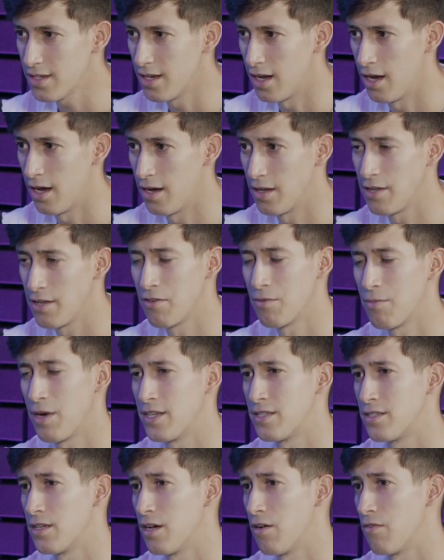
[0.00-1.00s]
Uh, even
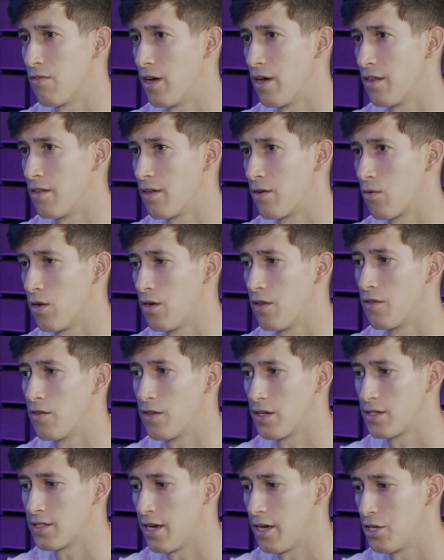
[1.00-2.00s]
myself, I think one of the
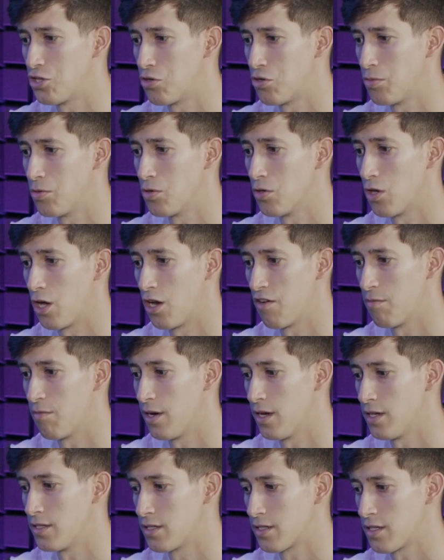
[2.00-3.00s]
things that I attribute a lot of
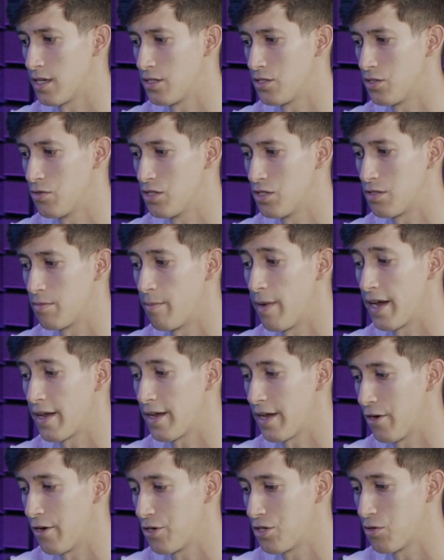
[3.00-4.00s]
my success to is my
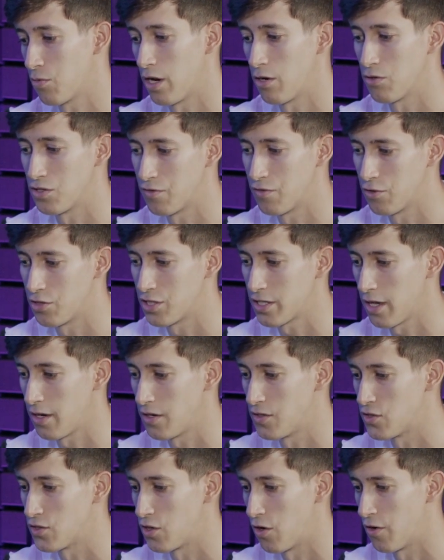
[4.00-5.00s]
character when I was first
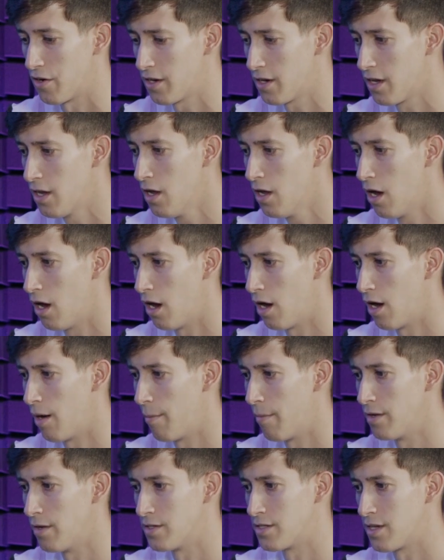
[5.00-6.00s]
getting started.
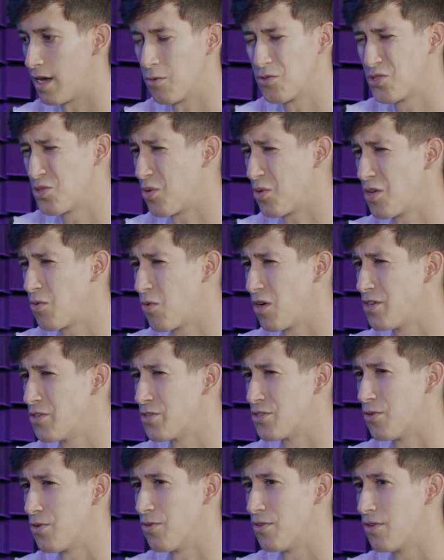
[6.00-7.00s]
Um, is I was 21
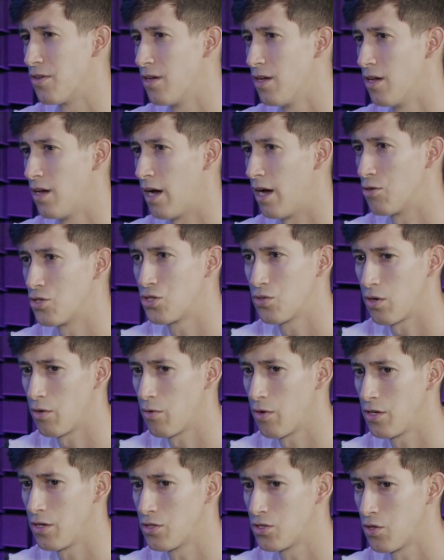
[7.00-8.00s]
years old. I was
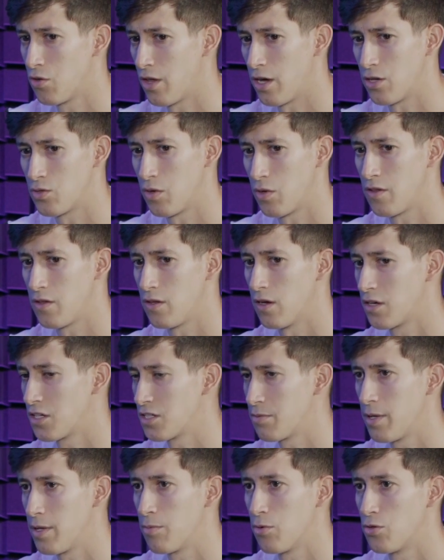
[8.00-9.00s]
21 years old. I was one of the
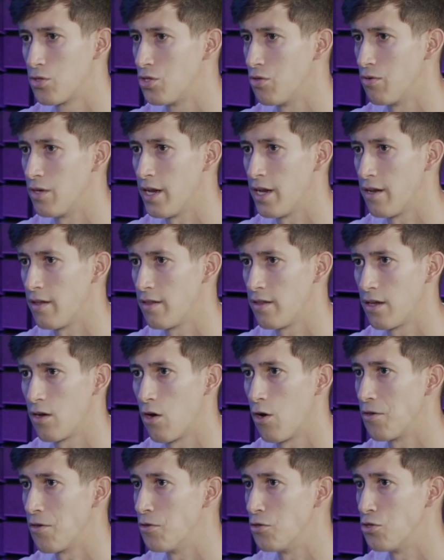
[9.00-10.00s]
youngest people doing anything
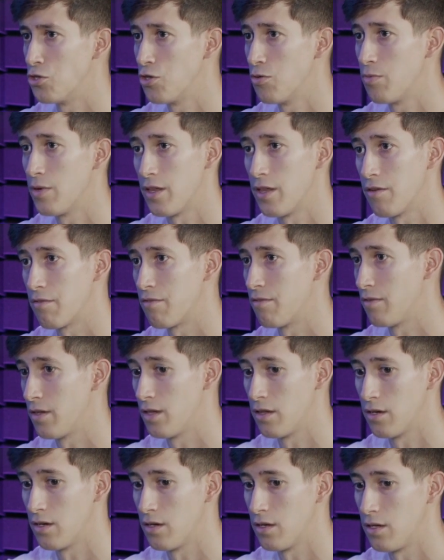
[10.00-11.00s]
on YouTube in the
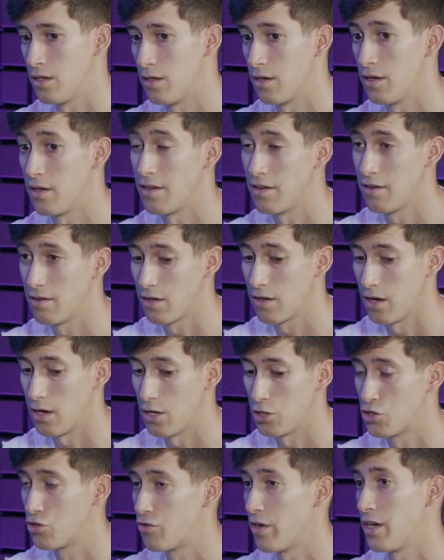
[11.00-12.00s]
in the in the
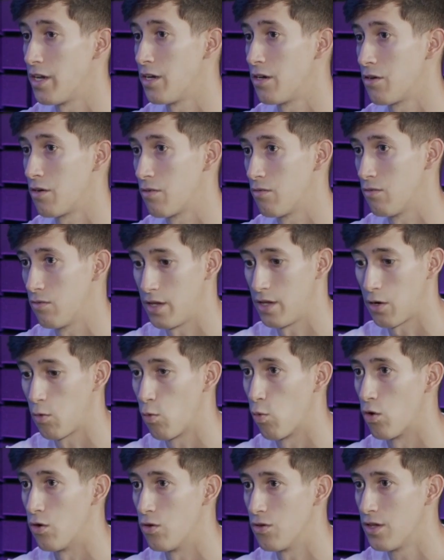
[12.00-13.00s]
uh, trading
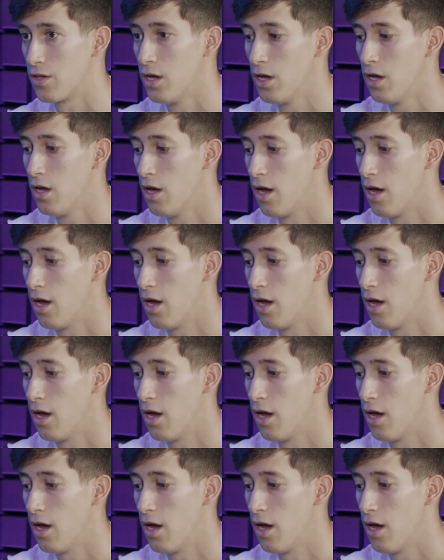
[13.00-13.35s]
like world.